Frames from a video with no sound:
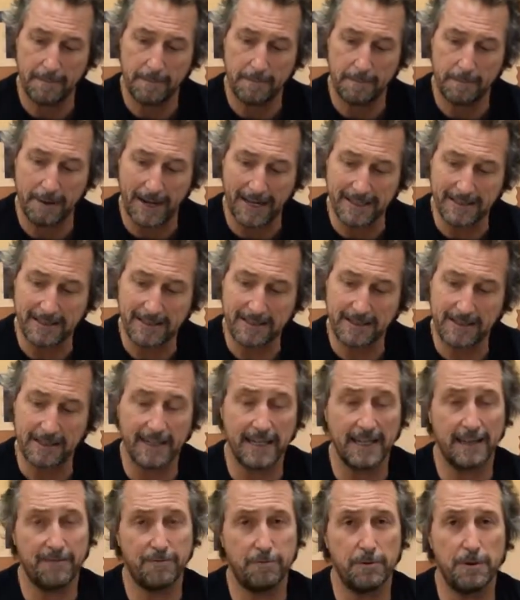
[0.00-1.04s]
basically,
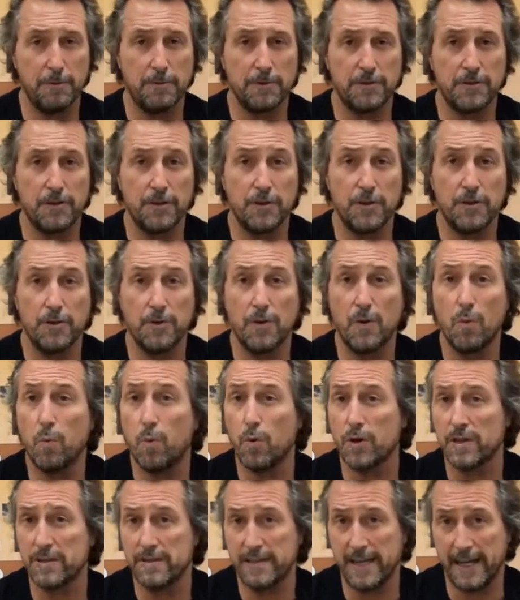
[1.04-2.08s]
if we were to do a
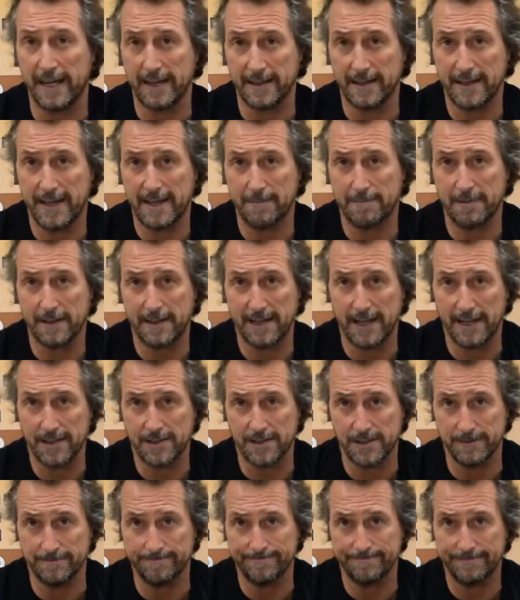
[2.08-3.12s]
water tank
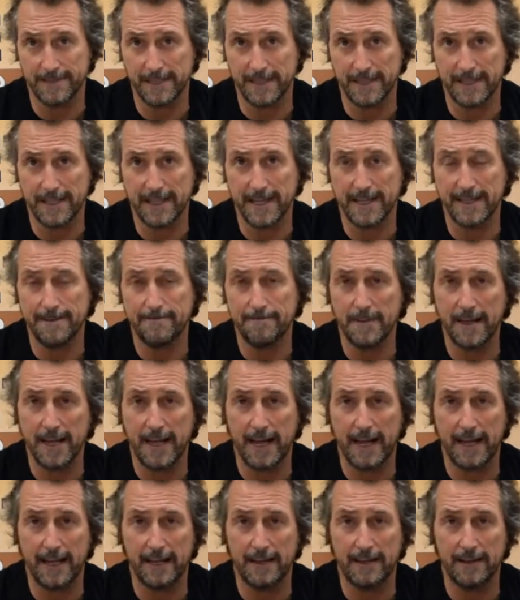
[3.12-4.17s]
application, okay,
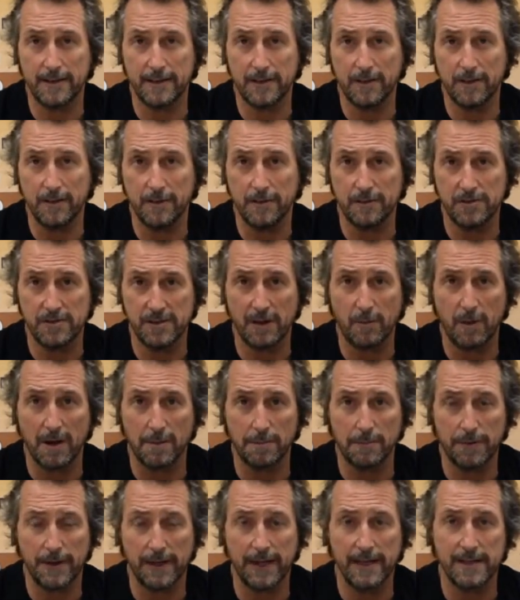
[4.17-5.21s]
and
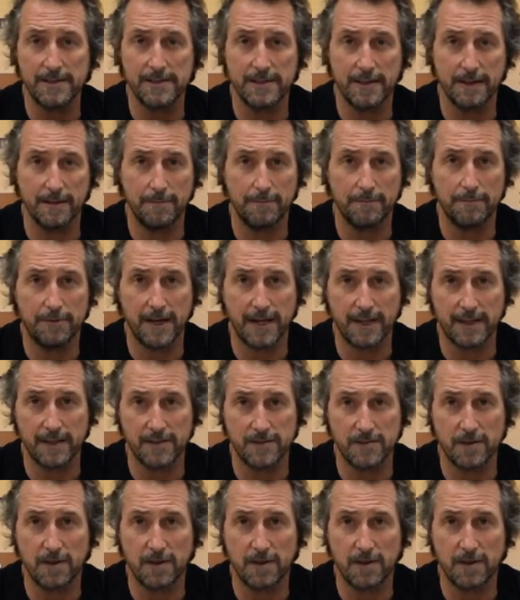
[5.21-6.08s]
C1P is a product that's